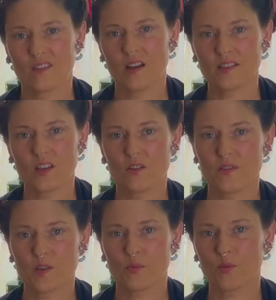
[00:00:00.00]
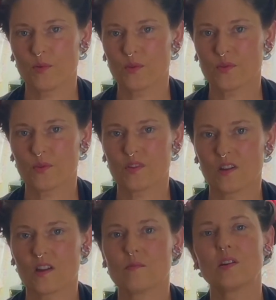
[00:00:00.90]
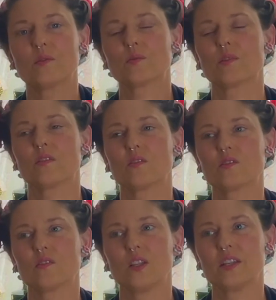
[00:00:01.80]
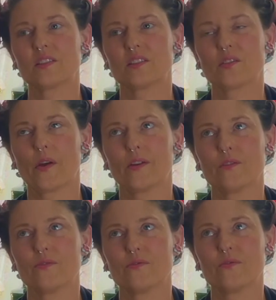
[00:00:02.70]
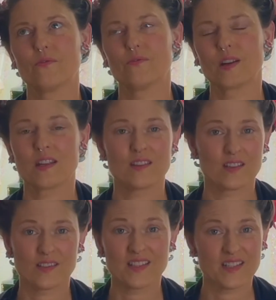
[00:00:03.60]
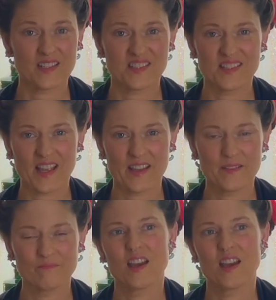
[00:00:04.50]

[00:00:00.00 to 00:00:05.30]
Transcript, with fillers: I saw a Facebook post one time, and it was one of those lists of funny things that kids say.